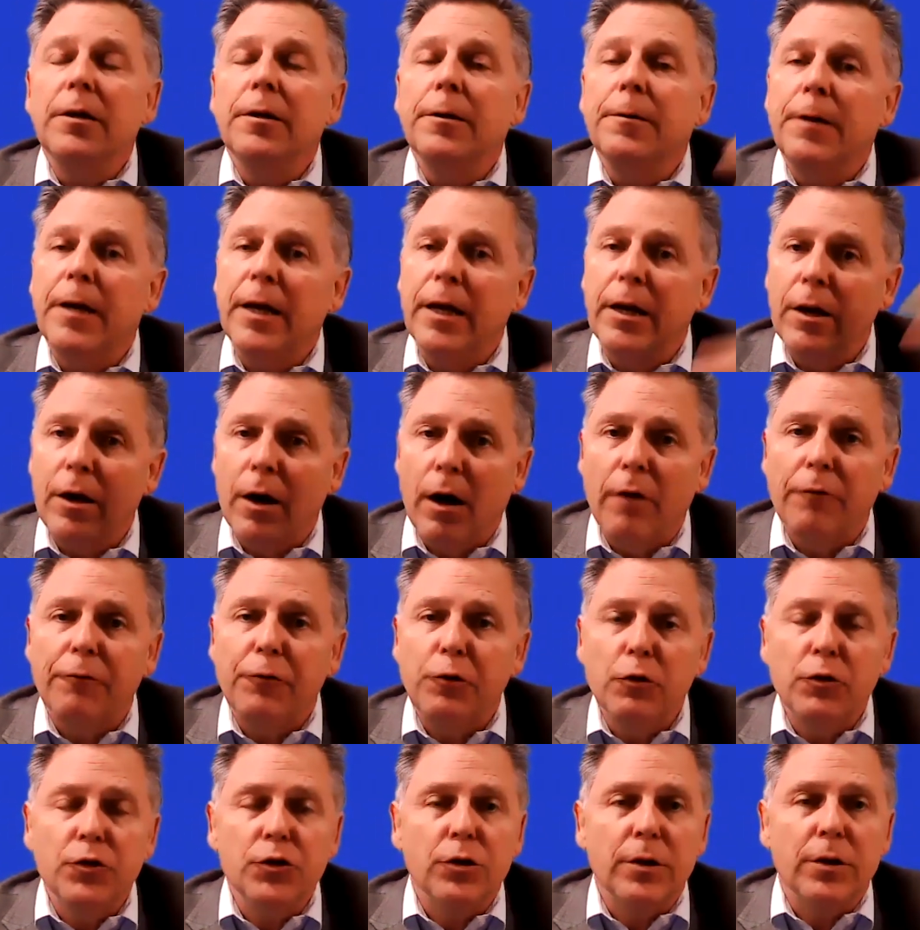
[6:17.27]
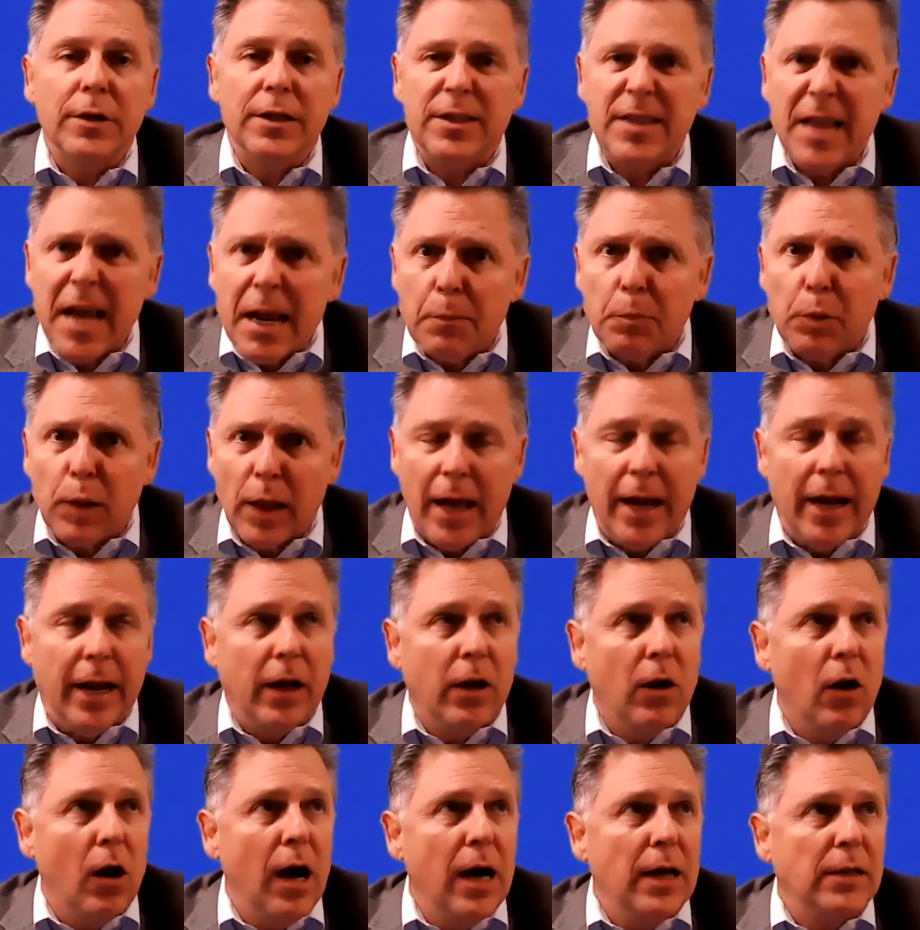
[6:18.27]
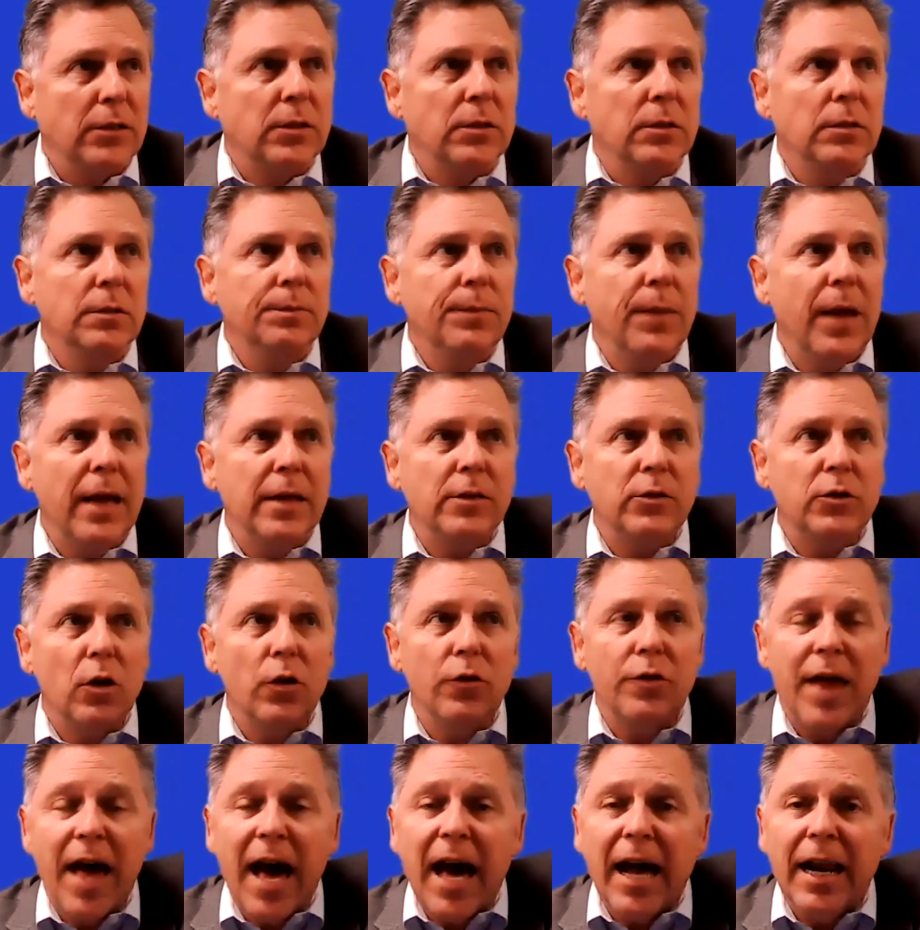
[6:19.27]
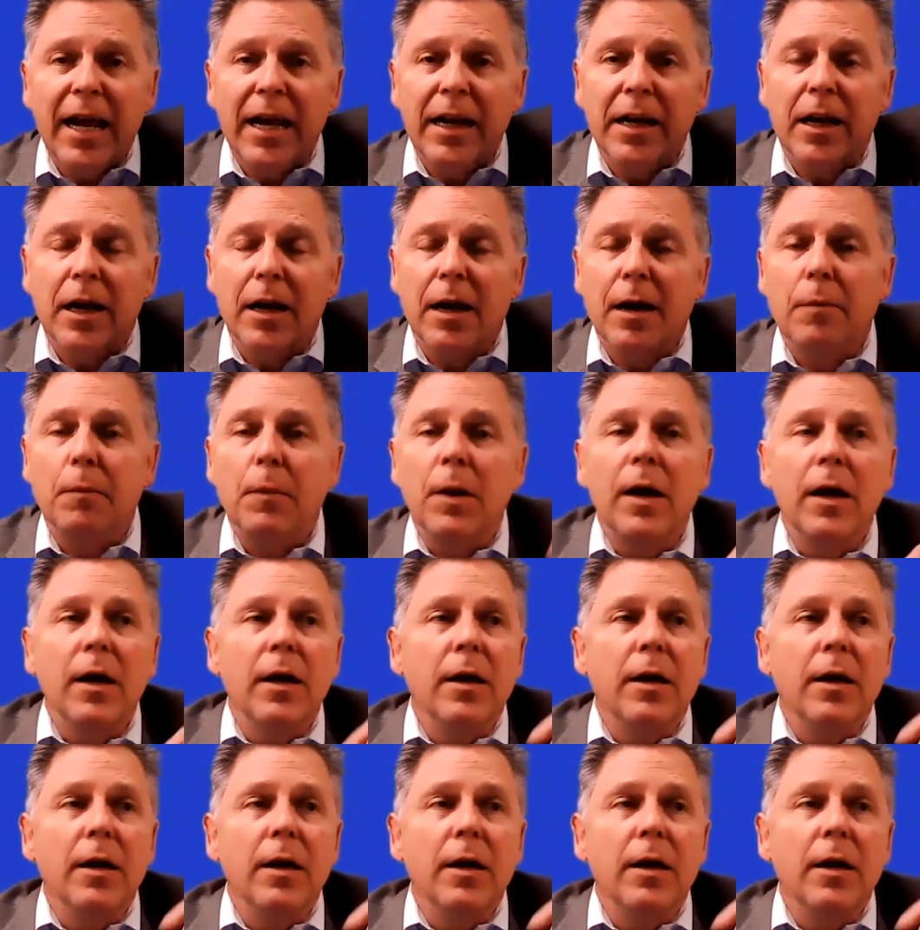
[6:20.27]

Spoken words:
in a future estate planning cost. And so that ended up